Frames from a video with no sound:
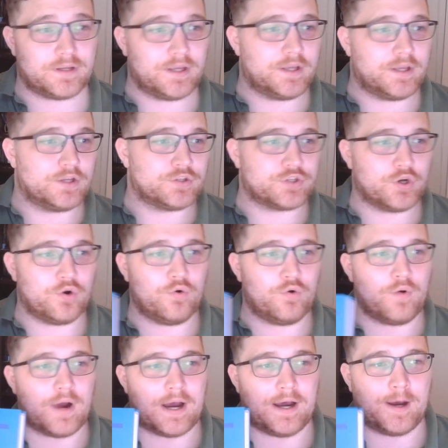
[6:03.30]

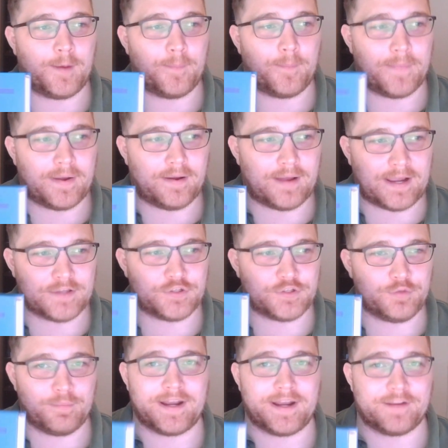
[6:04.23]
So as you
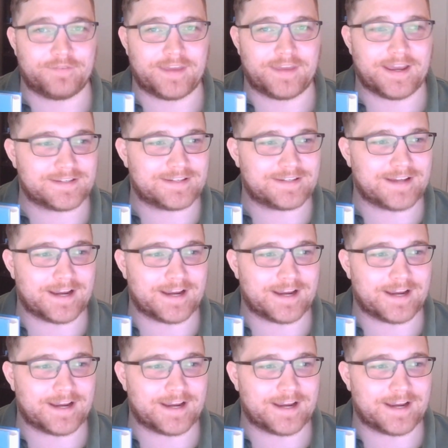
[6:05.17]
might have guessed,